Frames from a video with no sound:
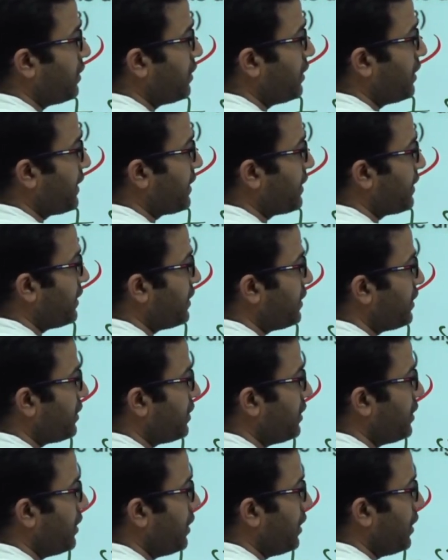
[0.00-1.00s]
like here
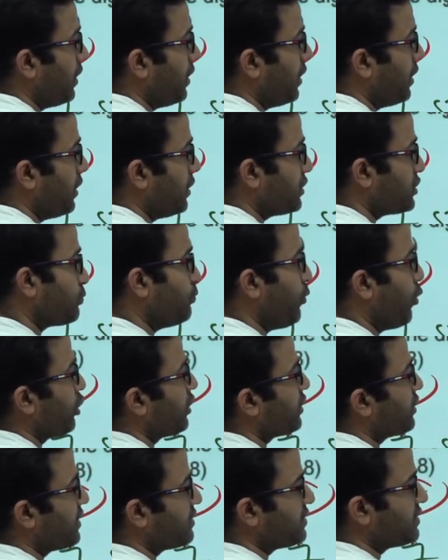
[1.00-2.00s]

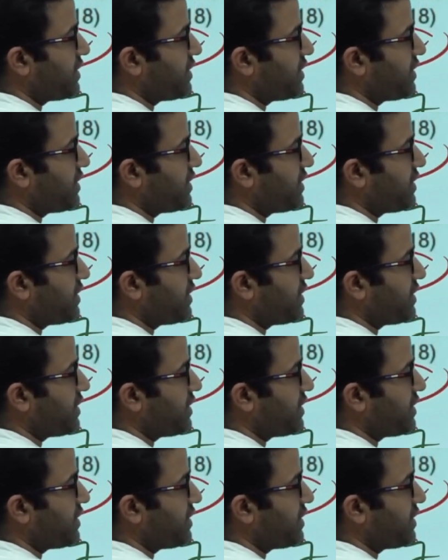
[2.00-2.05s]
smaller than